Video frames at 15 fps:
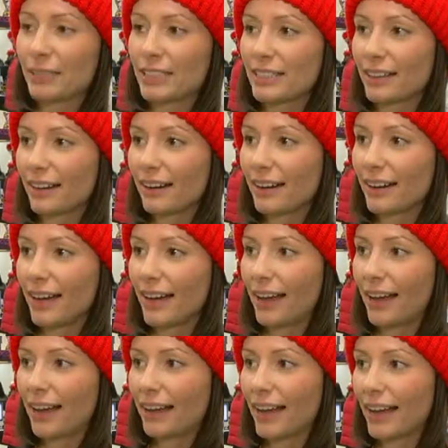this year,
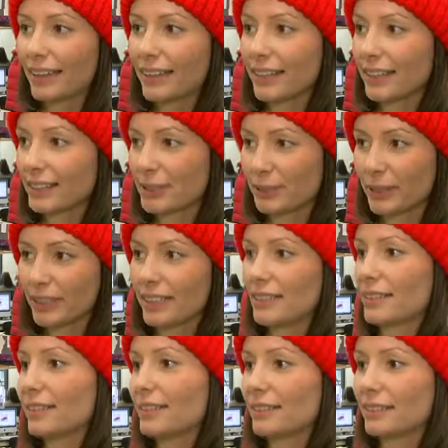and I think it's
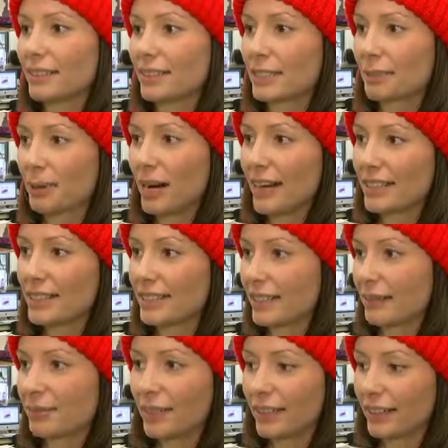really surprised
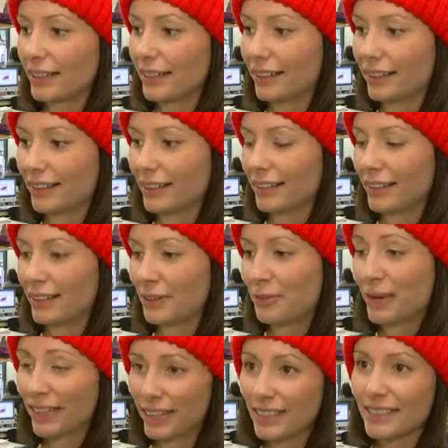him
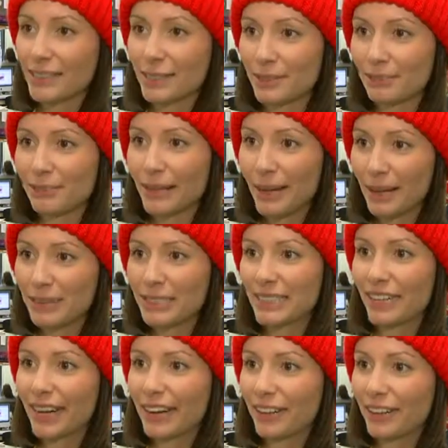what he's been able
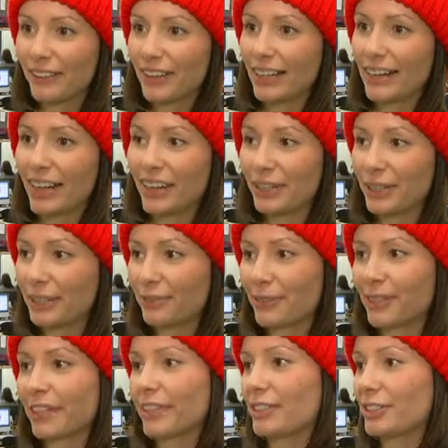to get out of it. I know he
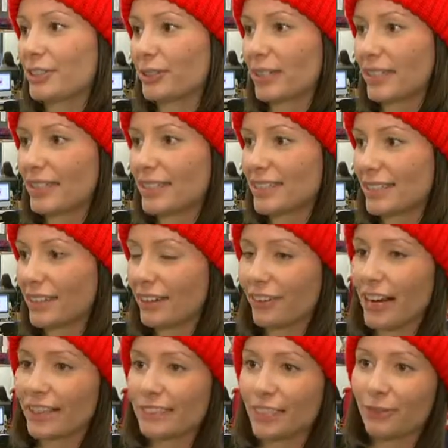really enjoys
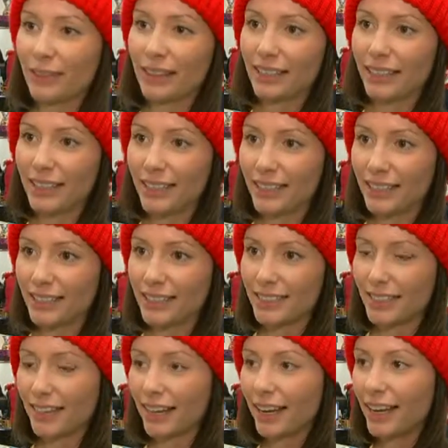interacting with the kids,
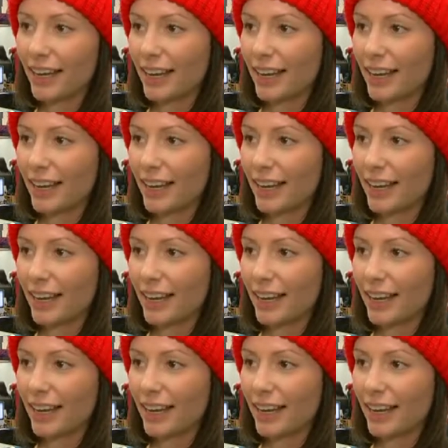and